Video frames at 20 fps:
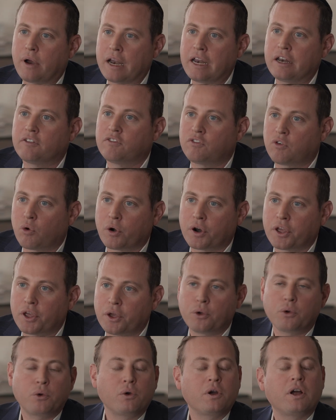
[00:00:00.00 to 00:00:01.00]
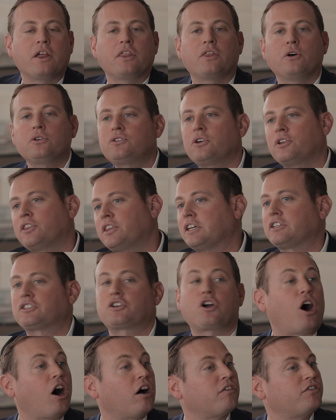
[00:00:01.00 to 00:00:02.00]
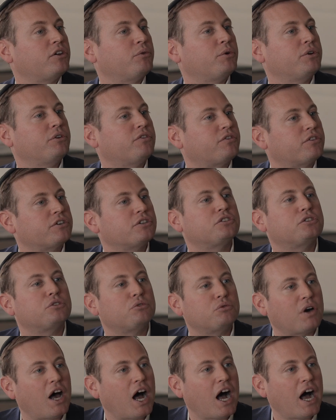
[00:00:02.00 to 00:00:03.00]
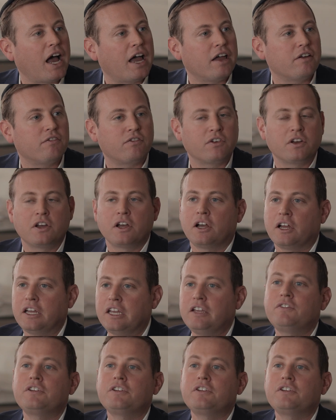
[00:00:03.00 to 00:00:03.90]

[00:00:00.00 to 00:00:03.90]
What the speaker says: waiting for you. Those are things, coffee when you first arrive. Absolutely.